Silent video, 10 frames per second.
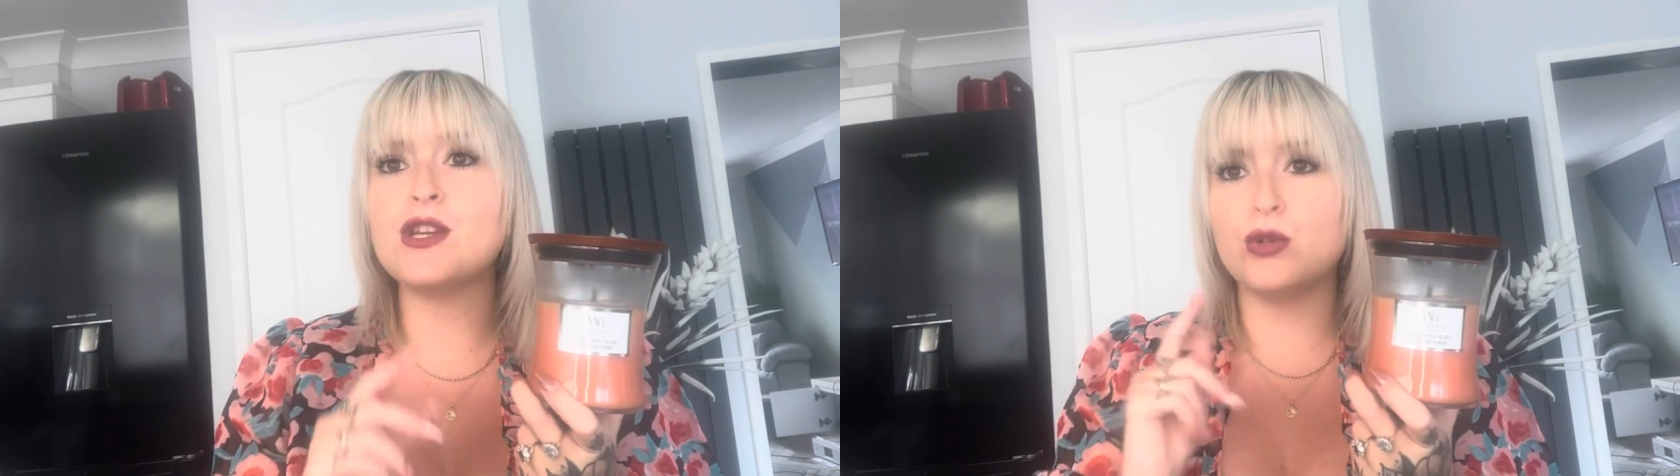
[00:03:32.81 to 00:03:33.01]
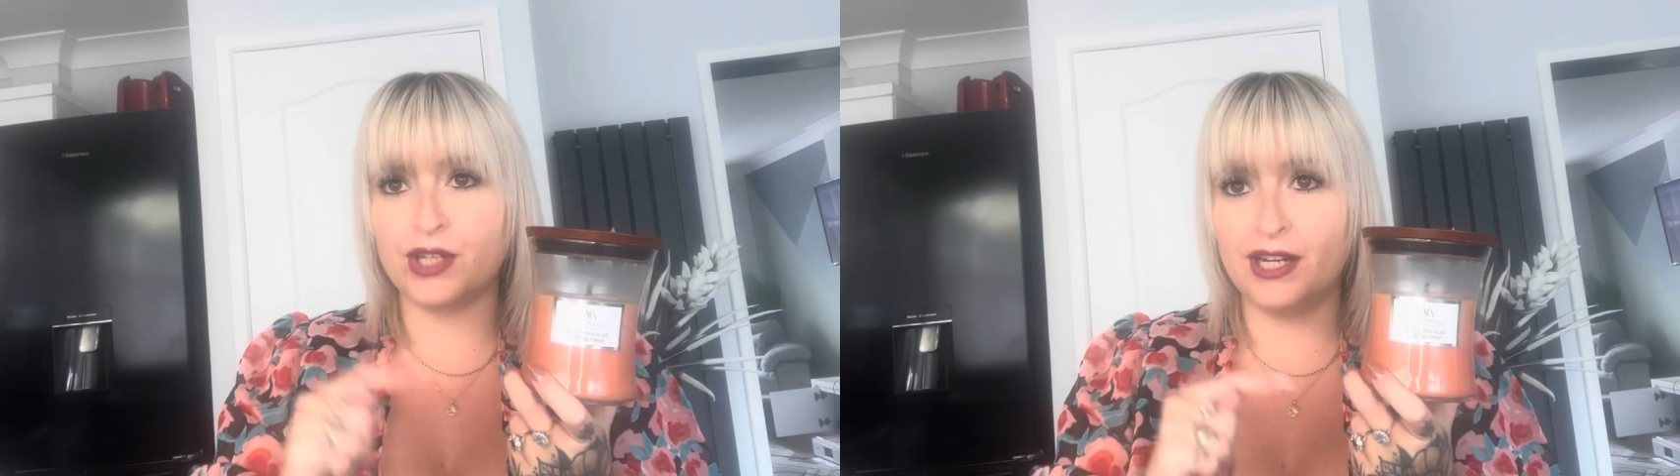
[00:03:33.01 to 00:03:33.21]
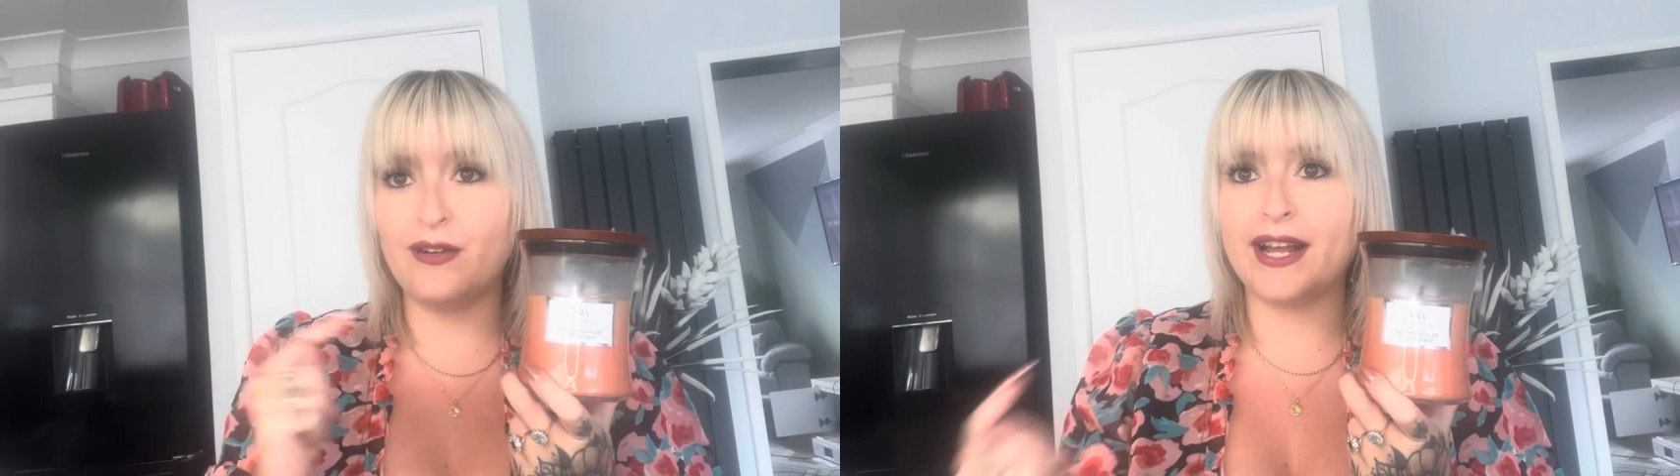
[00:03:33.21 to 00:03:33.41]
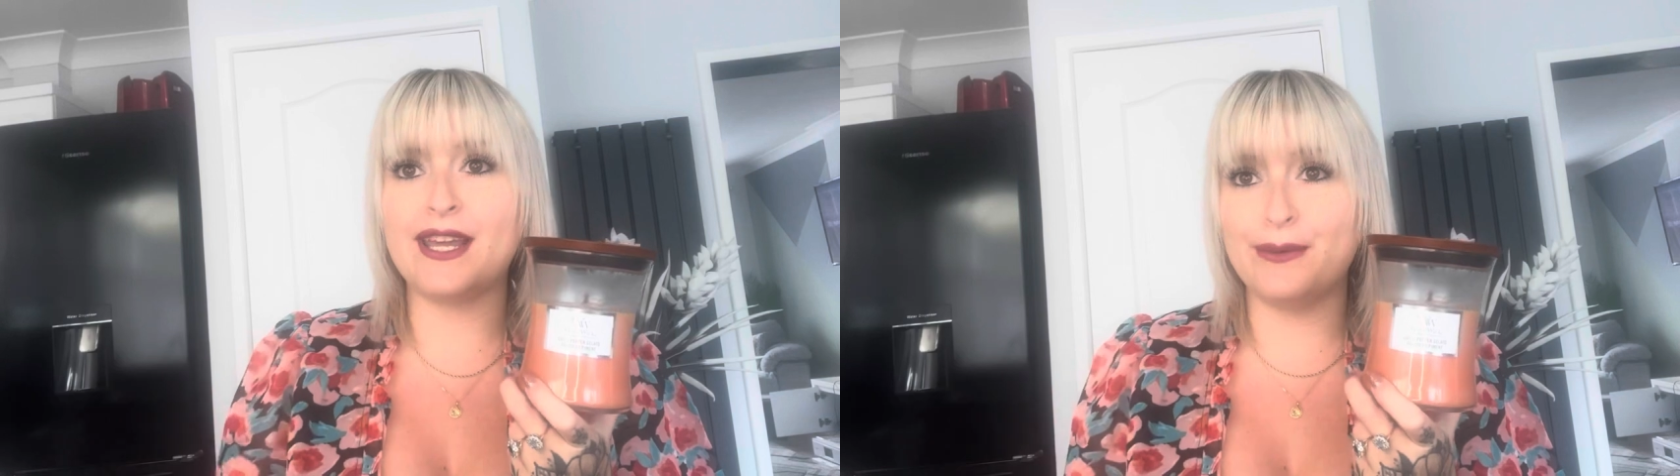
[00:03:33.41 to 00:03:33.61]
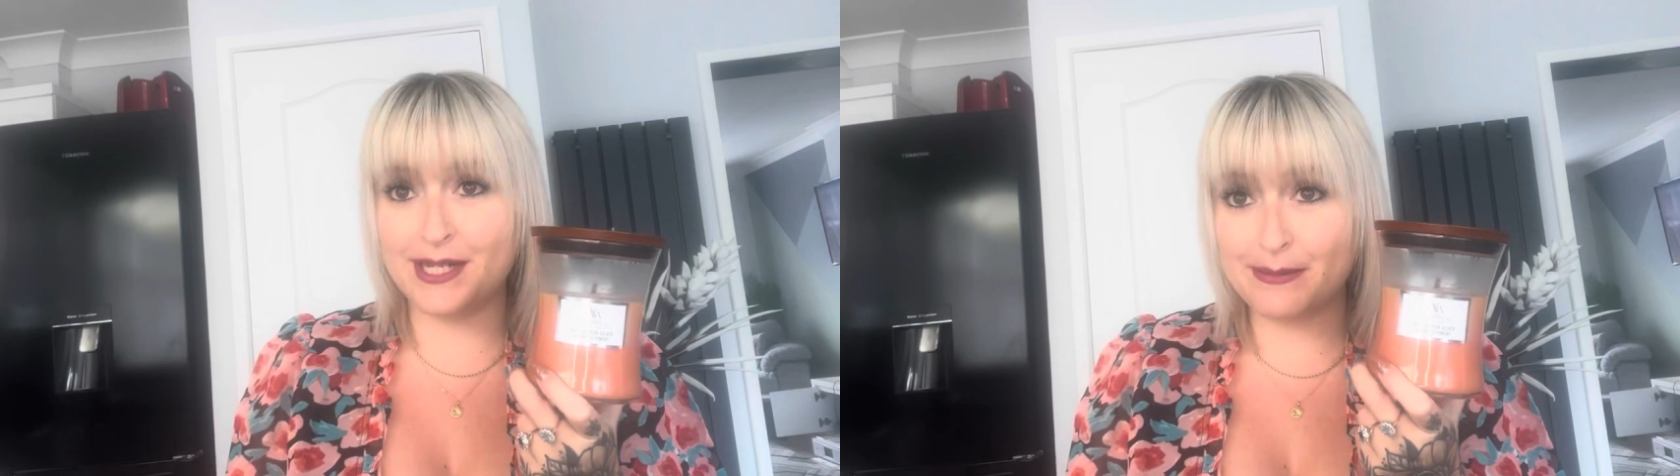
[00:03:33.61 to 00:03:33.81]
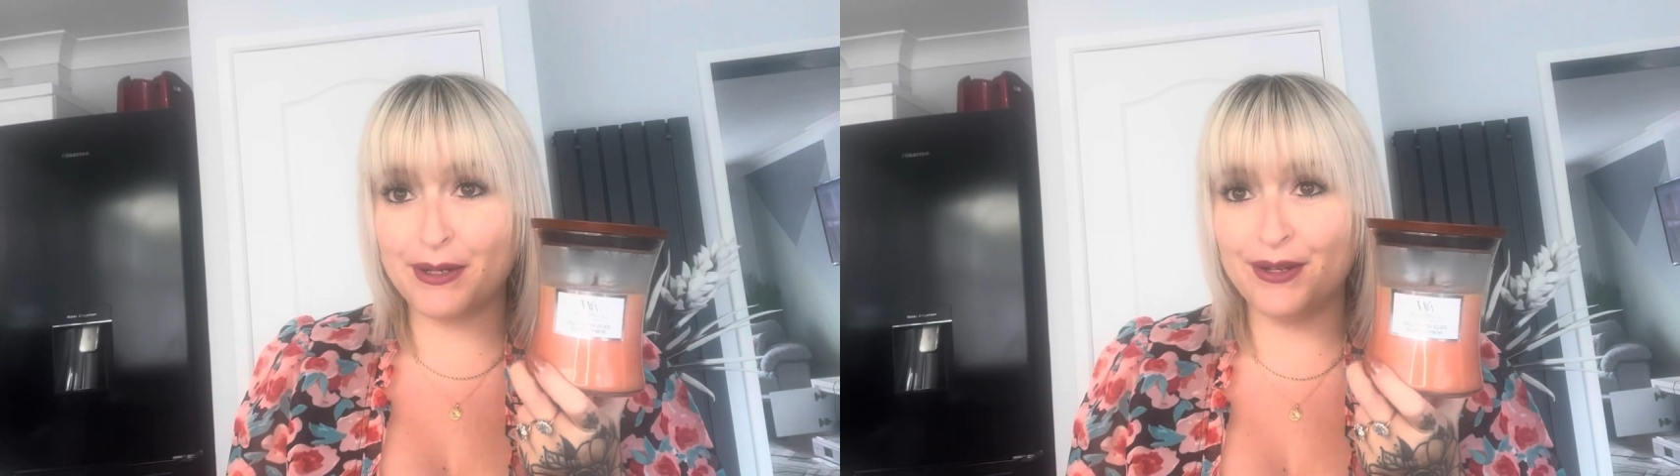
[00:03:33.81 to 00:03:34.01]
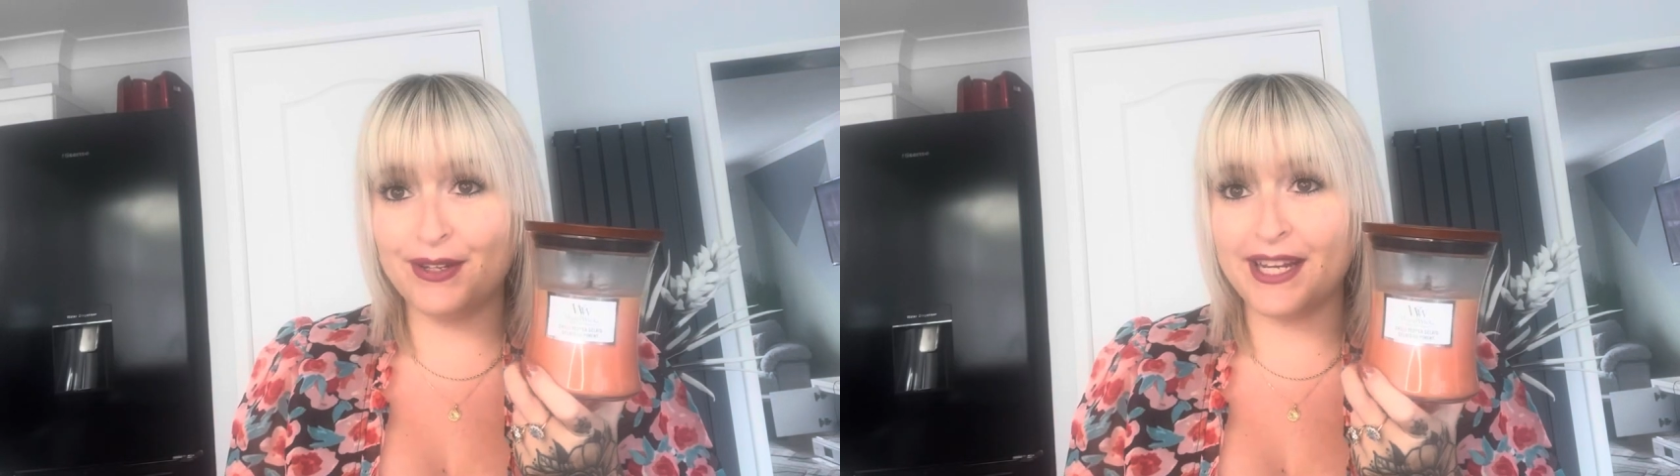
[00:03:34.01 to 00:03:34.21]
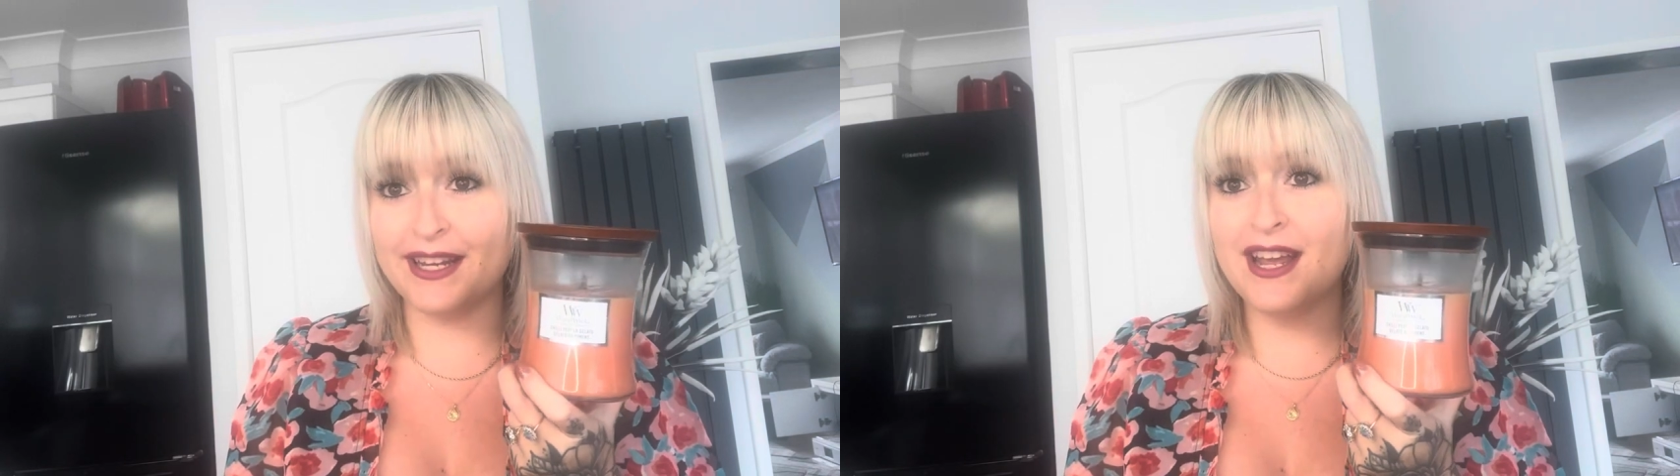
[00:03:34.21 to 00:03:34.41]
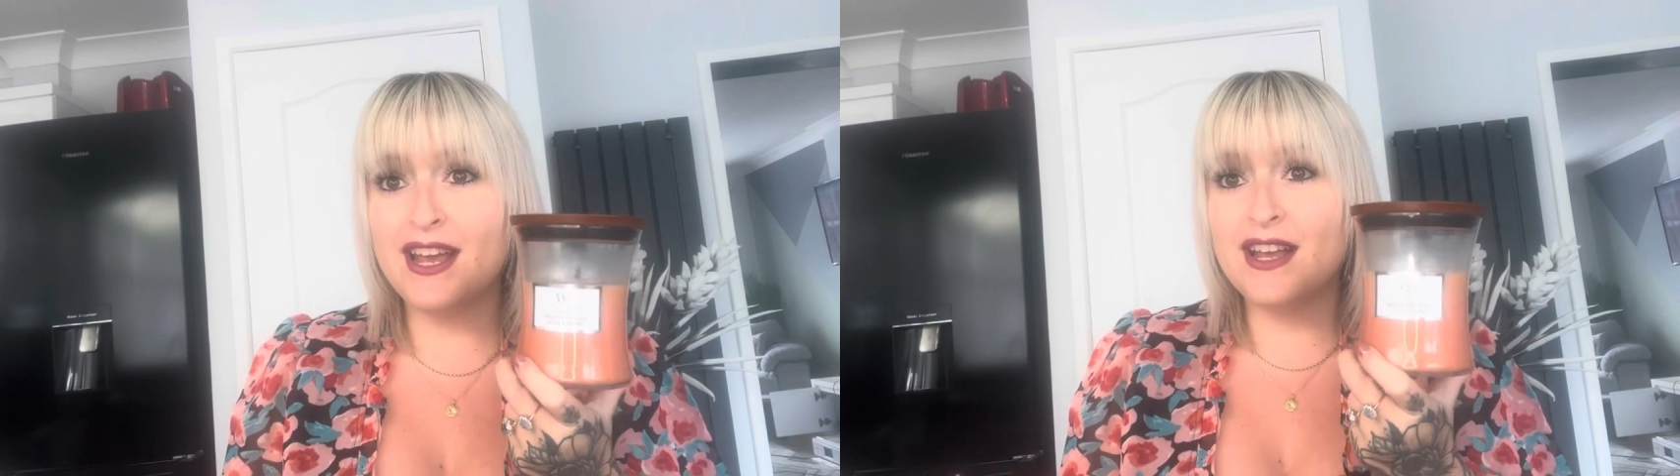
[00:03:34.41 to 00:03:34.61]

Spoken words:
you're gonna like it when it's burning.